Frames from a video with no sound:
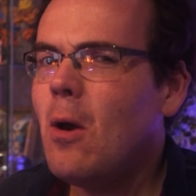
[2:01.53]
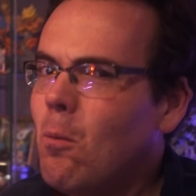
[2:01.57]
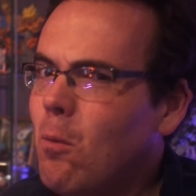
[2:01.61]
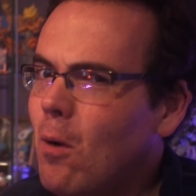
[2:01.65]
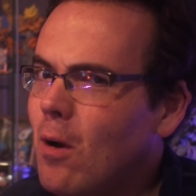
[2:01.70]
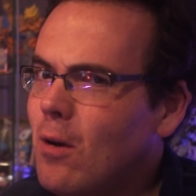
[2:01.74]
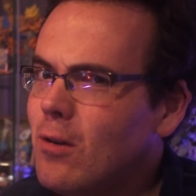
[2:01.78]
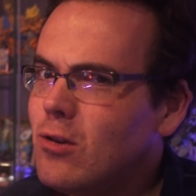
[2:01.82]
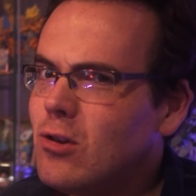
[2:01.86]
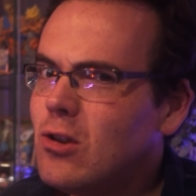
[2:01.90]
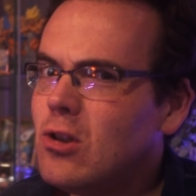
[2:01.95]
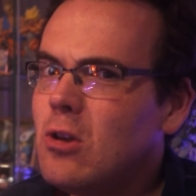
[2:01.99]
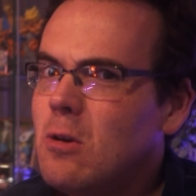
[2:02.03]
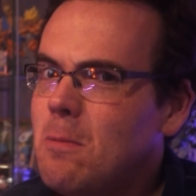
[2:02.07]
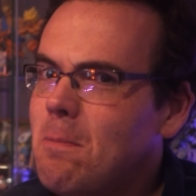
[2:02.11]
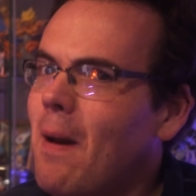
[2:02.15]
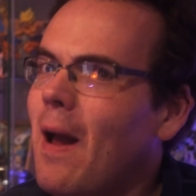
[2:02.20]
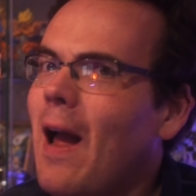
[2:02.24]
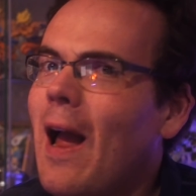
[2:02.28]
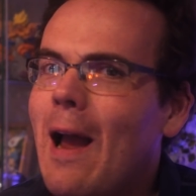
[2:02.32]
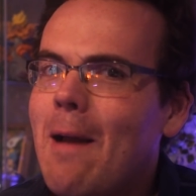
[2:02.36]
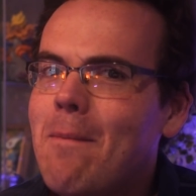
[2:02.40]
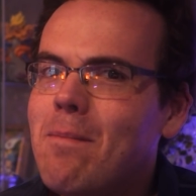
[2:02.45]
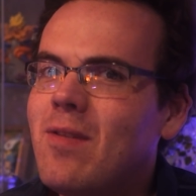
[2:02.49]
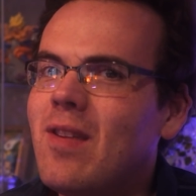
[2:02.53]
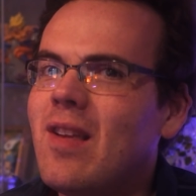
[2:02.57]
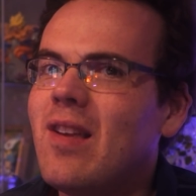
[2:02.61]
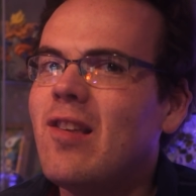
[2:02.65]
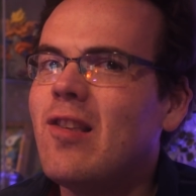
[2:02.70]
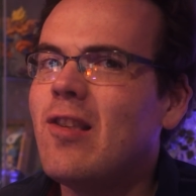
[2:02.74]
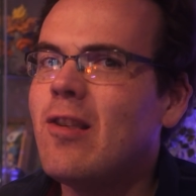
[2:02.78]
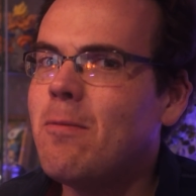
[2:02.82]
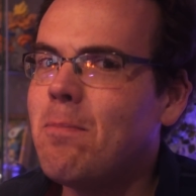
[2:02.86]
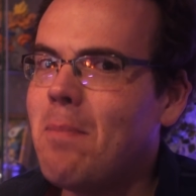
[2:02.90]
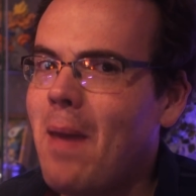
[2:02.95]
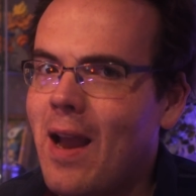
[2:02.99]
what to perhaps
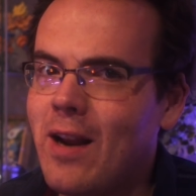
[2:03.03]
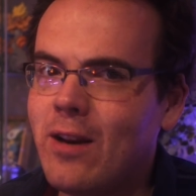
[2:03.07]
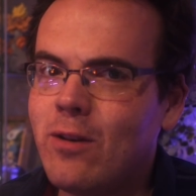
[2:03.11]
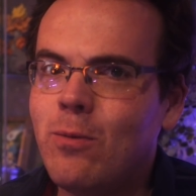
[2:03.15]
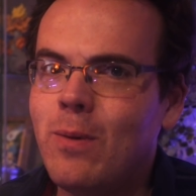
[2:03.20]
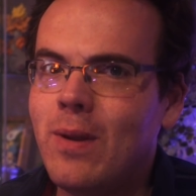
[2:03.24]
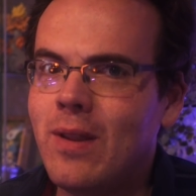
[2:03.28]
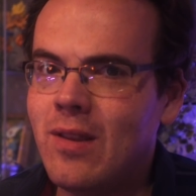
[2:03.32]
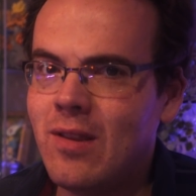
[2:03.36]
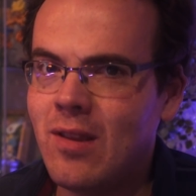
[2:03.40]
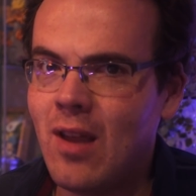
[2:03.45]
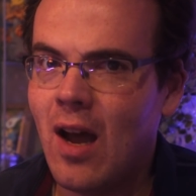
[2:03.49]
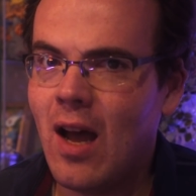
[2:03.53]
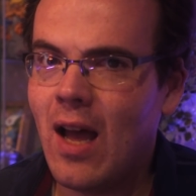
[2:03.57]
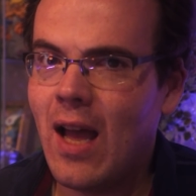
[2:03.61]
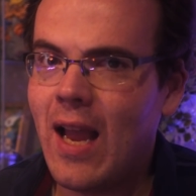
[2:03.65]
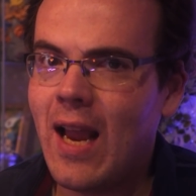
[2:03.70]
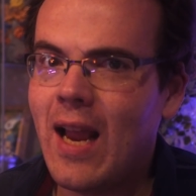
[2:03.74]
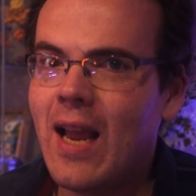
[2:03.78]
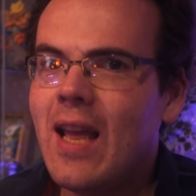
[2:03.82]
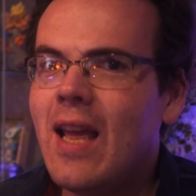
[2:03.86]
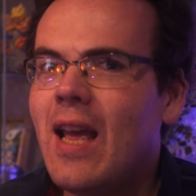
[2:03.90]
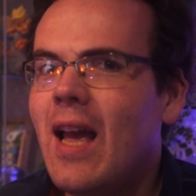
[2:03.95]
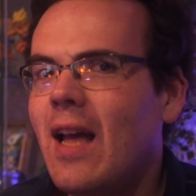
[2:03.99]
expect with Dai,